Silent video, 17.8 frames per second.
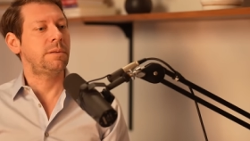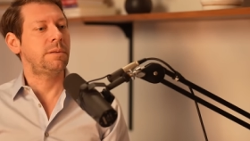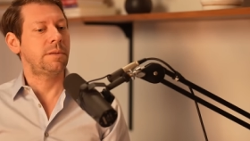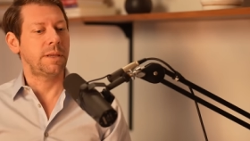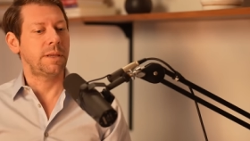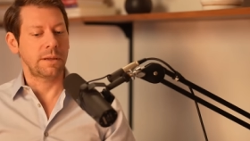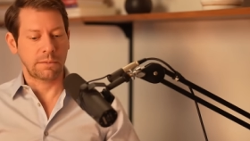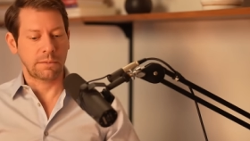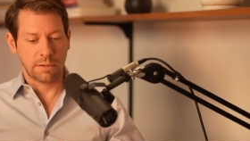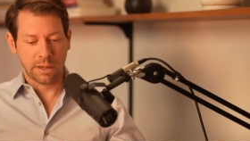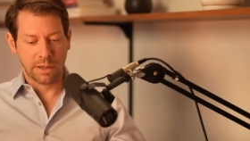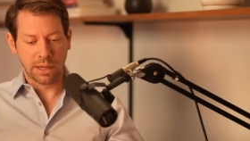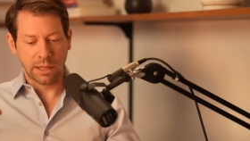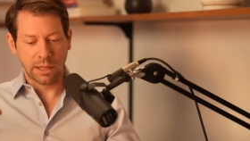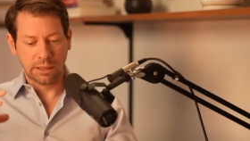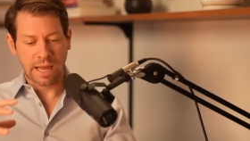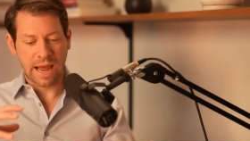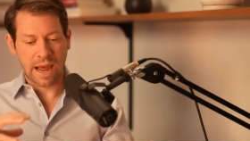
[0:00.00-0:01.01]
the
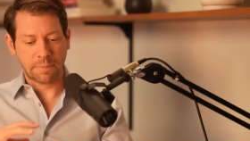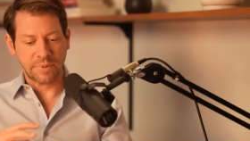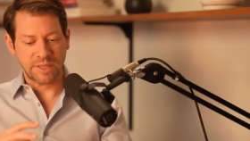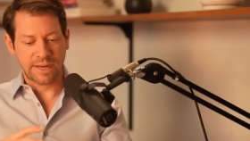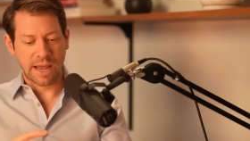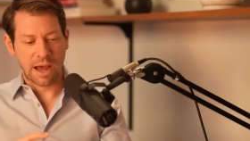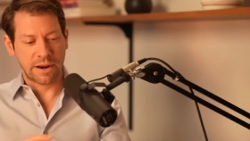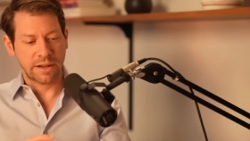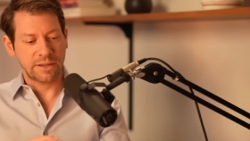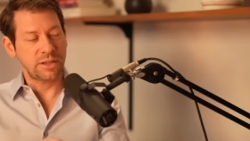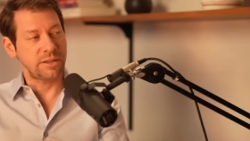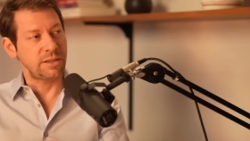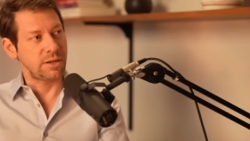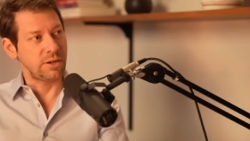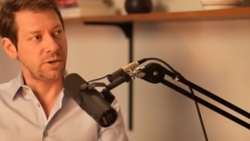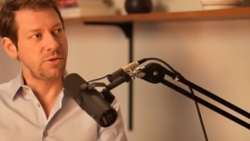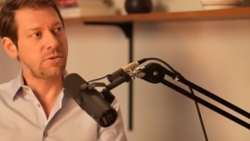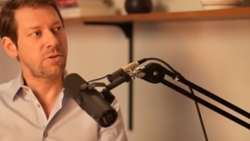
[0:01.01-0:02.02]
collapse down into the
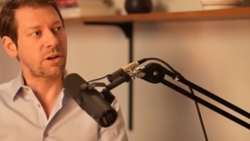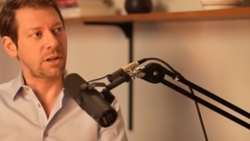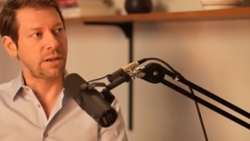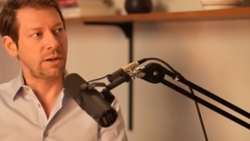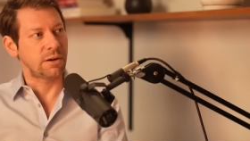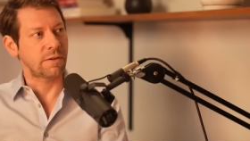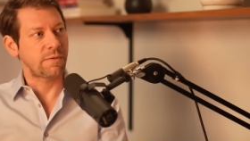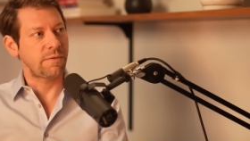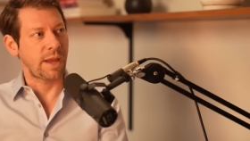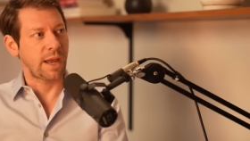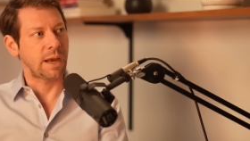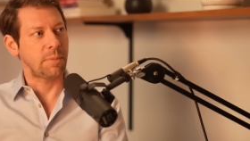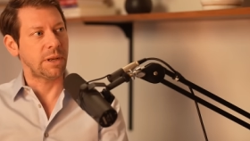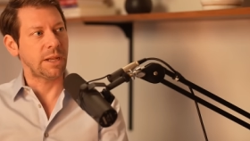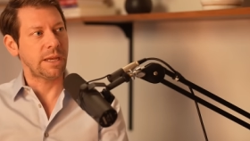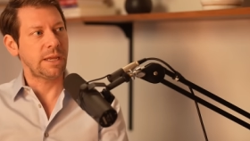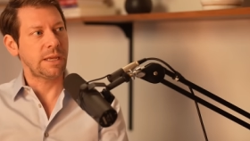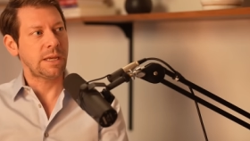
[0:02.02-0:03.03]
nuclear
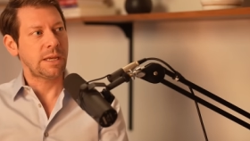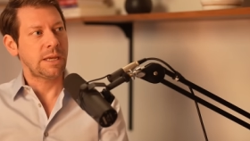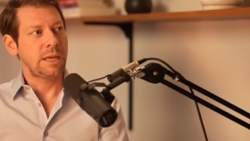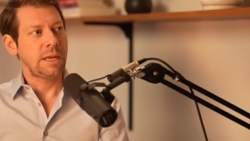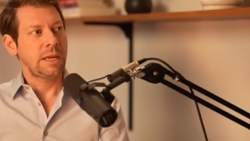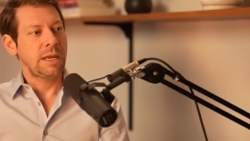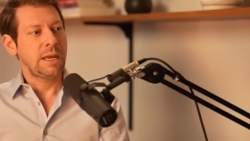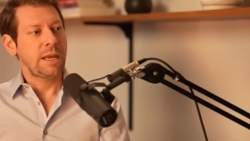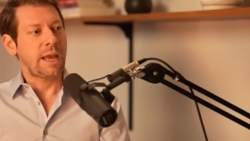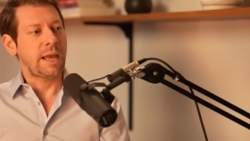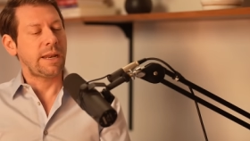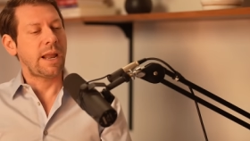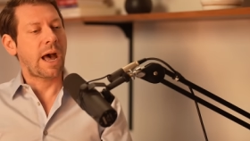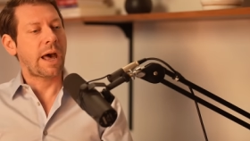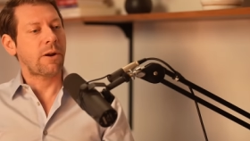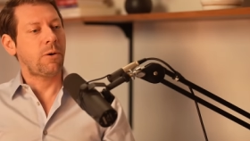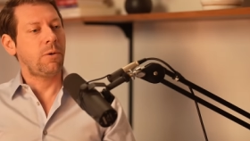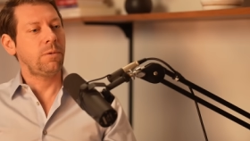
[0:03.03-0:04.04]
family. And
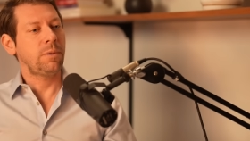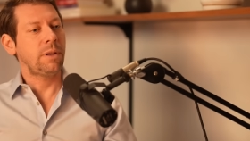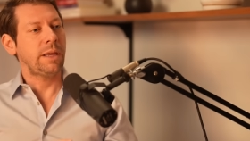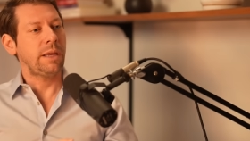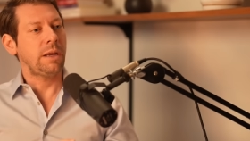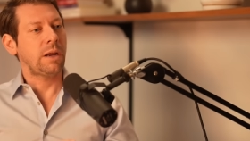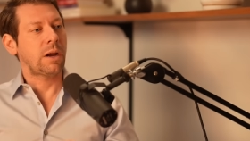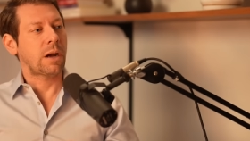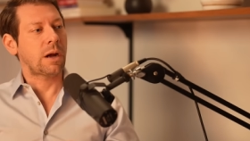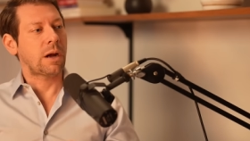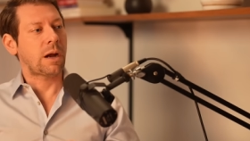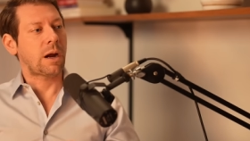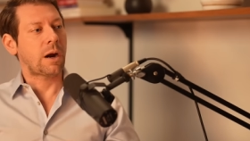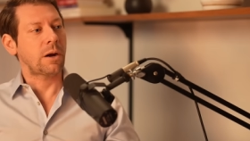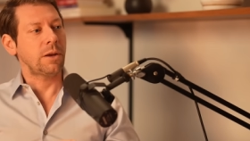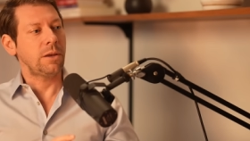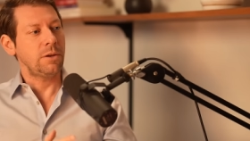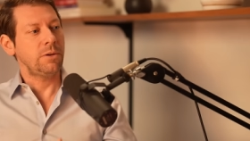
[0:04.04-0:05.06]
not only
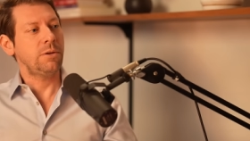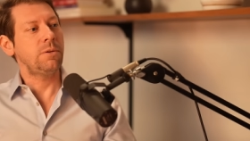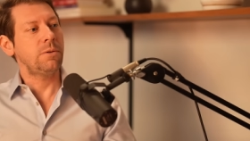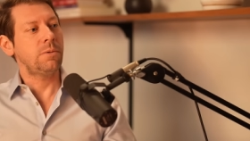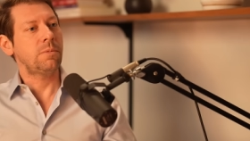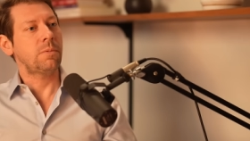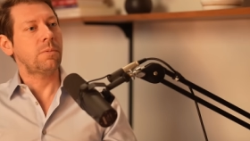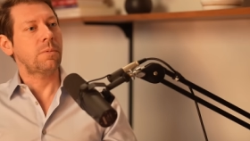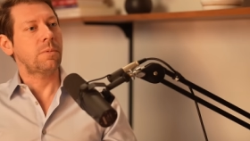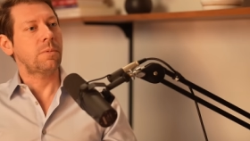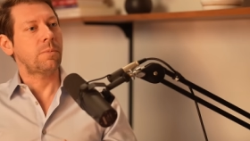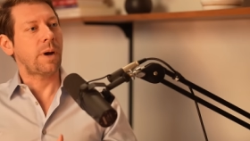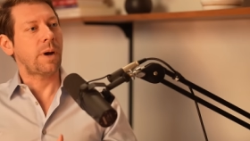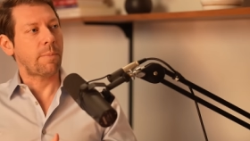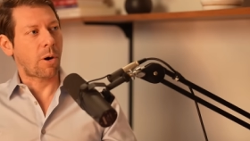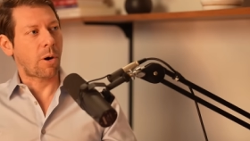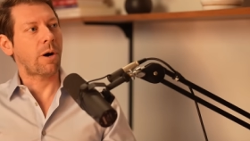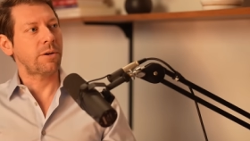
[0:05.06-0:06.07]
are you
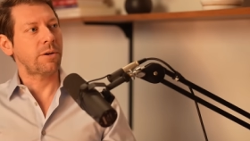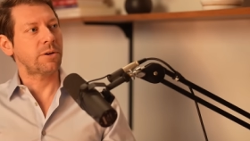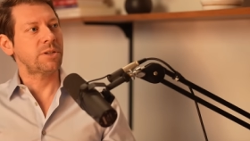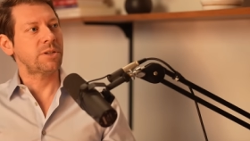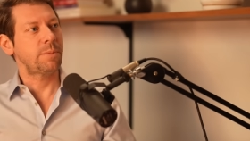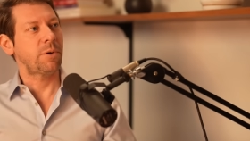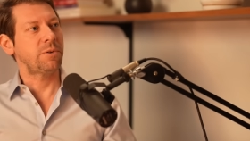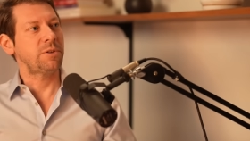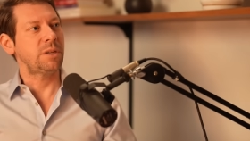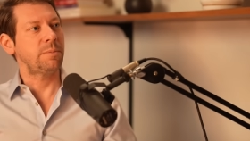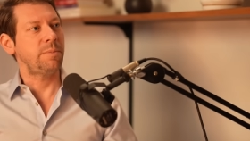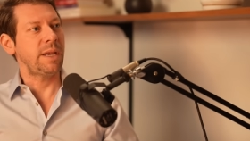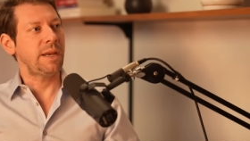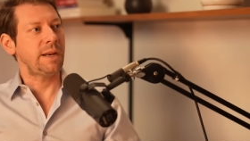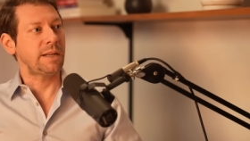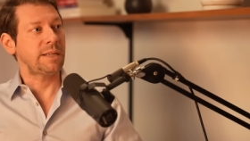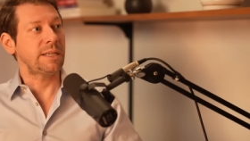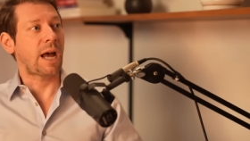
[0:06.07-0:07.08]
my partner's supposed to be
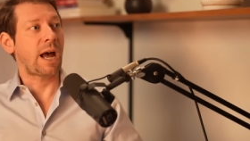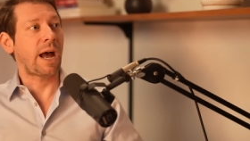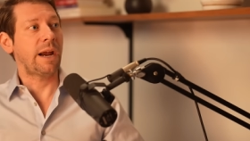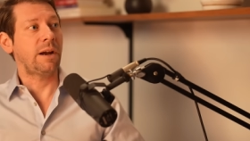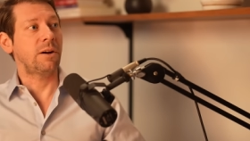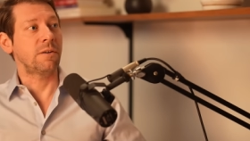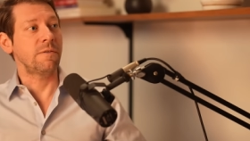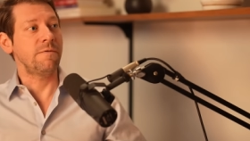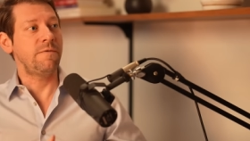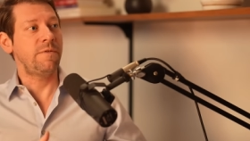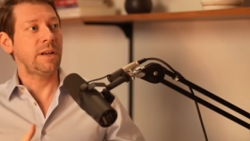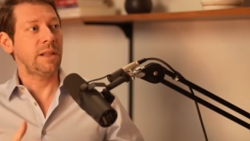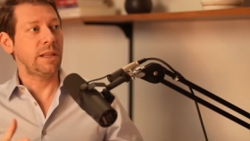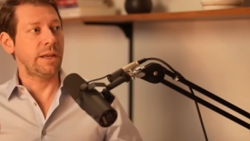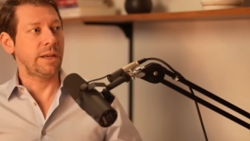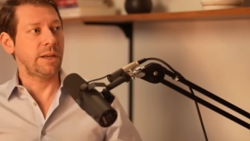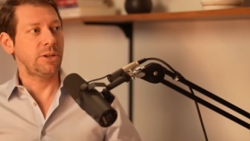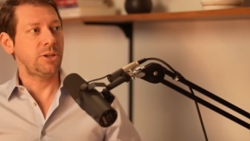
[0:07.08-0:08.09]
an entire
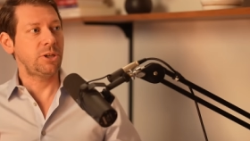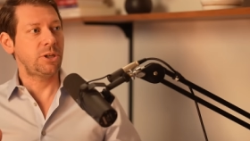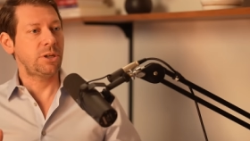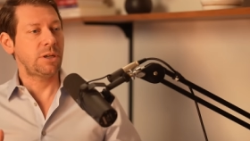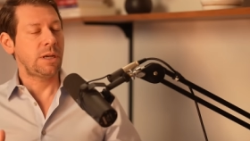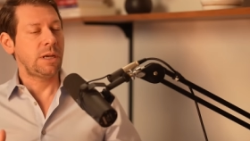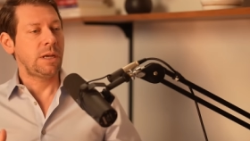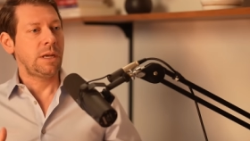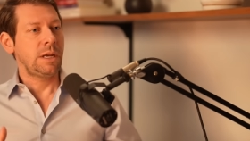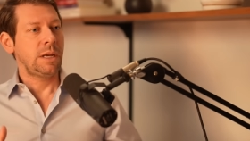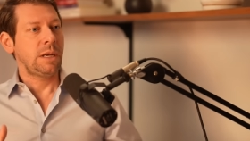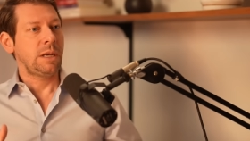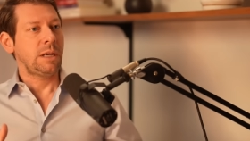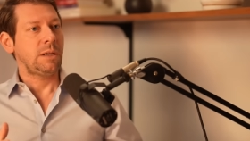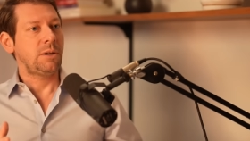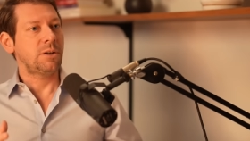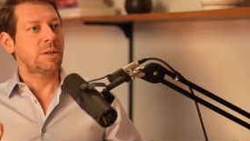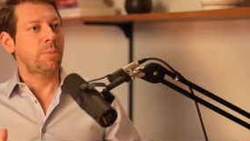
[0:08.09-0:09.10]
village,
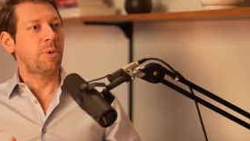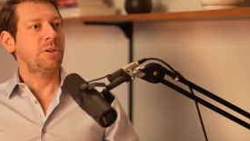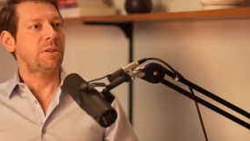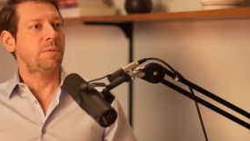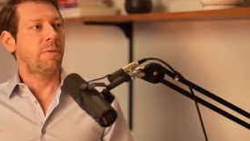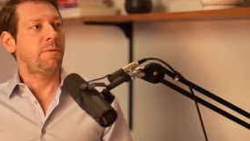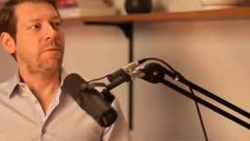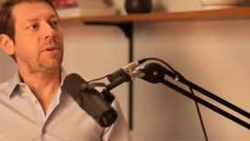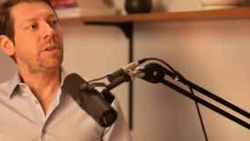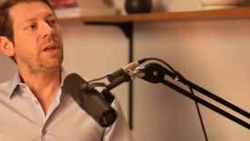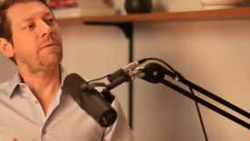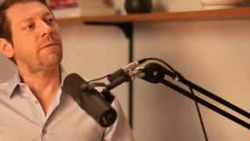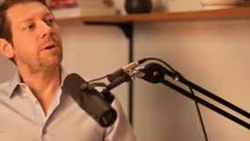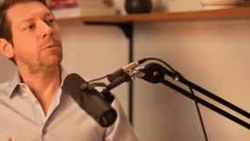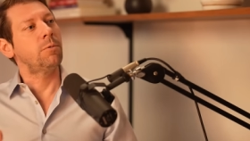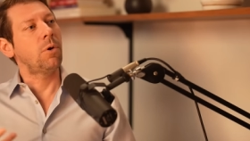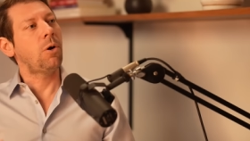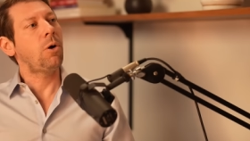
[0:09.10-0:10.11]
you're supposed to fulfill every
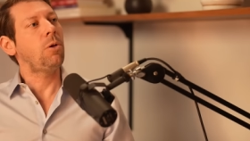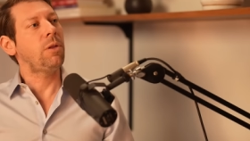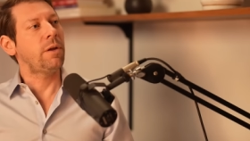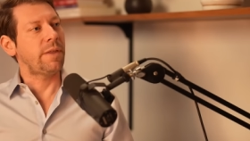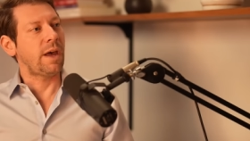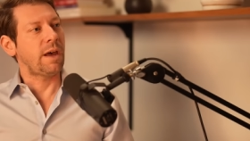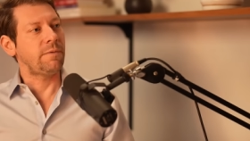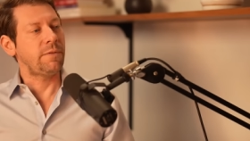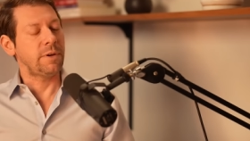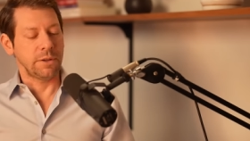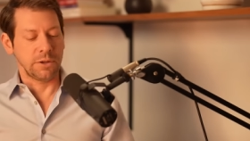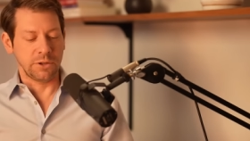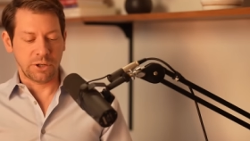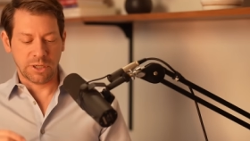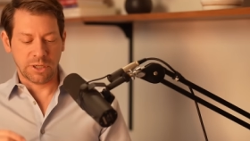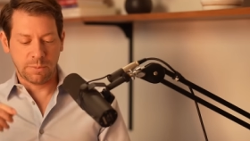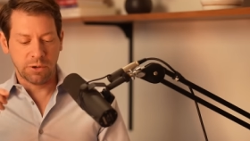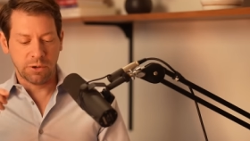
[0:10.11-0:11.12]
role of that village.
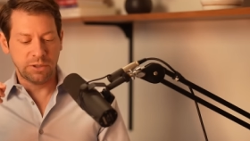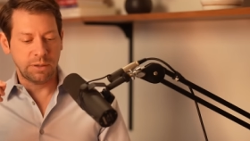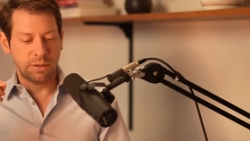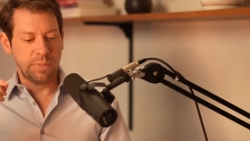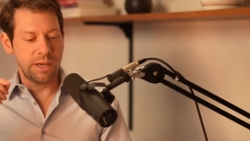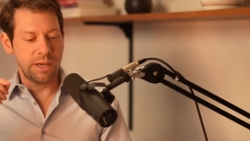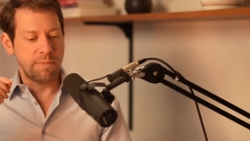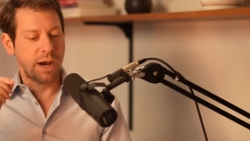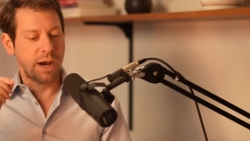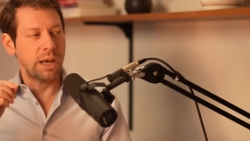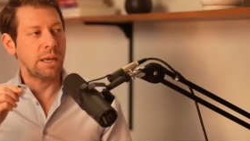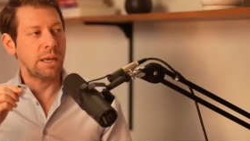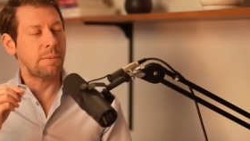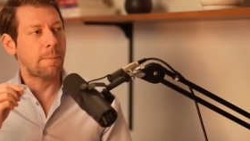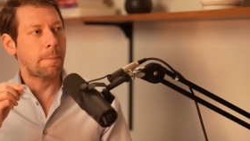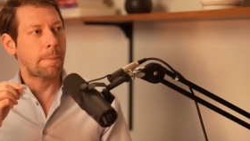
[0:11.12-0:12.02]
You're supposed to be my